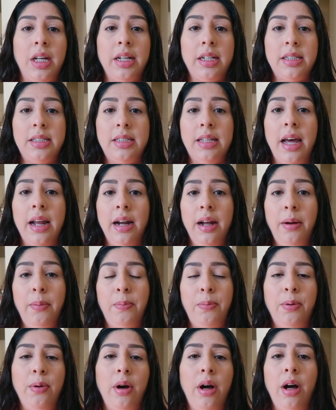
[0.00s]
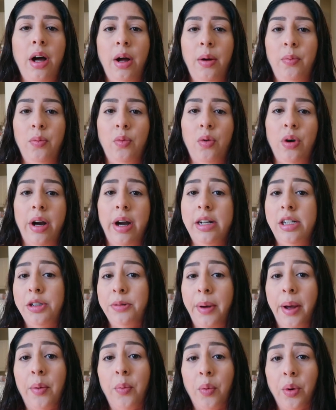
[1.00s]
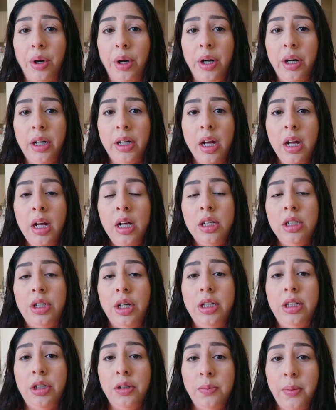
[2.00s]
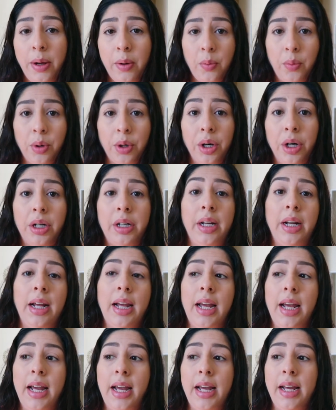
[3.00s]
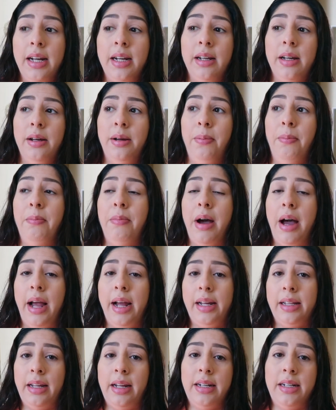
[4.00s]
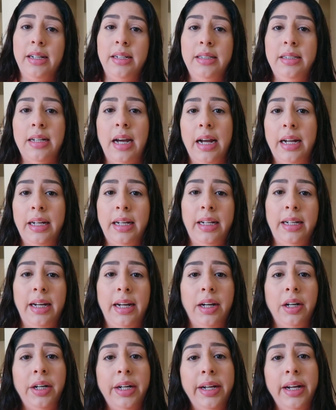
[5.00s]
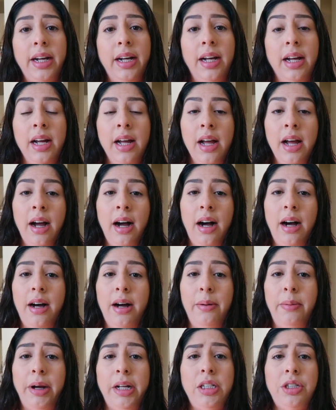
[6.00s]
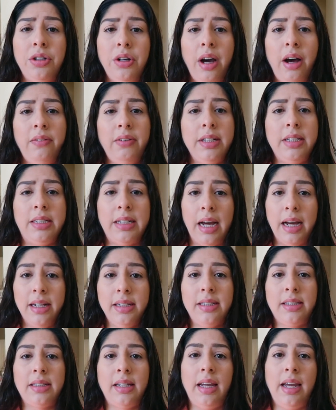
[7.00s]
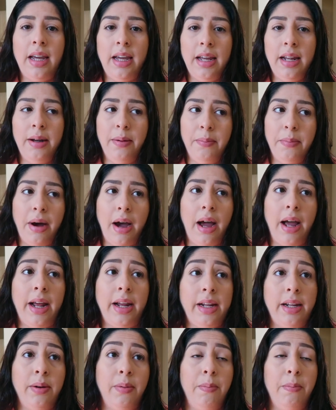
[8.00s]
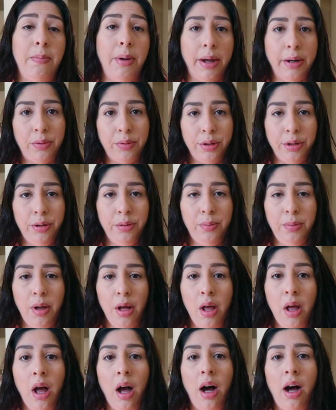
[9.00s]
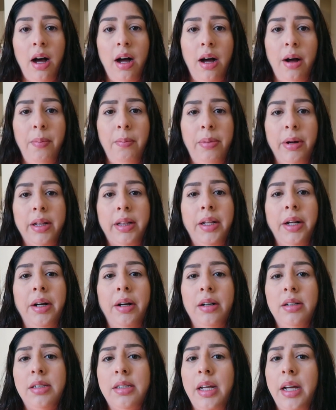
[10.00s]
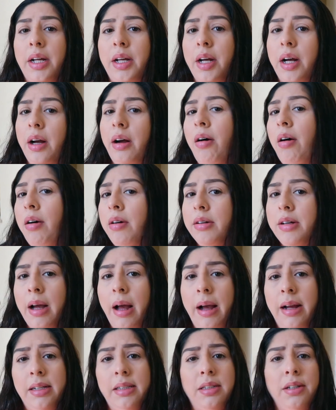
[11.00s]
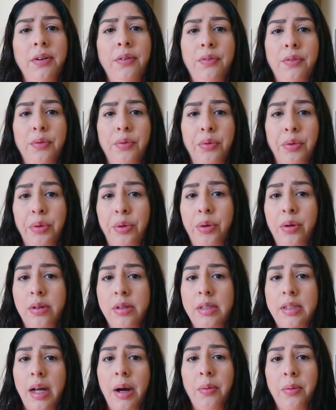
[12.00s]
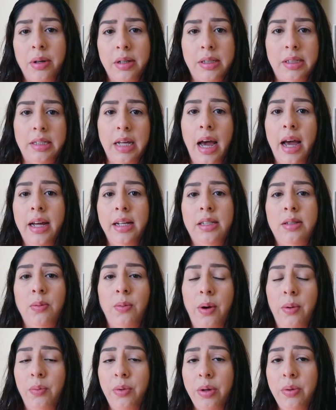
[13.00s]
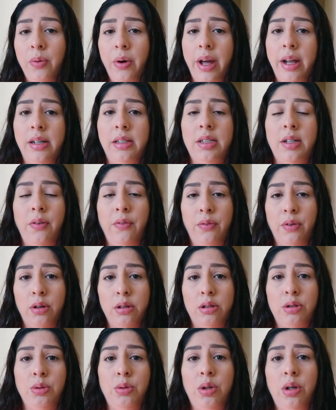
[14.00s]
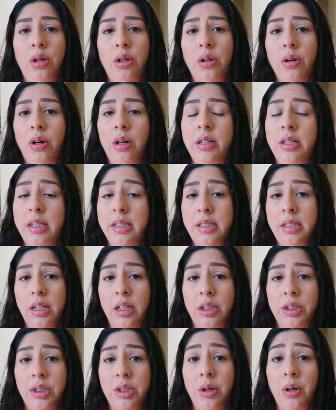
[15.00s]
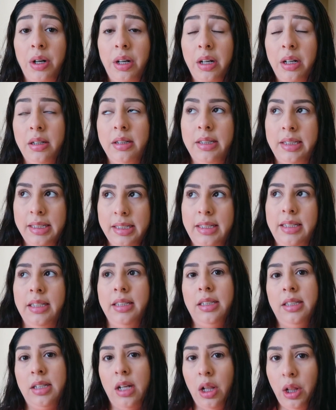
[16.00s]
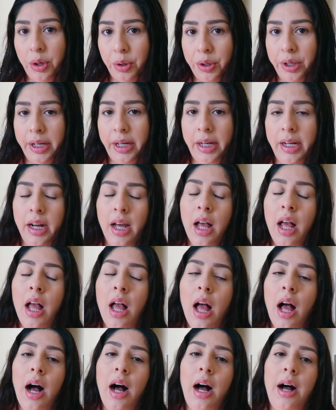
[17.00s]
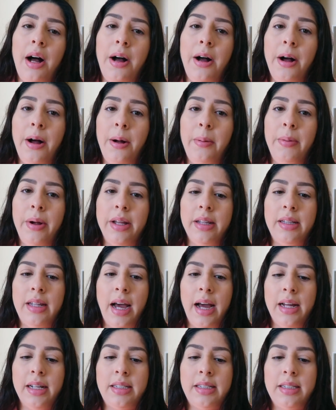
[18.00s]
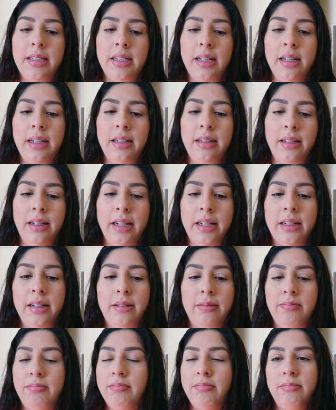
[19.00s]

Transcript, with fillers: like set up um, where I do my work so I do my work in my like dining area um, I do have a desk in my bedroom, um, but there's like all kinds of rules that were set when we went virtual or distance, distance learning um, that like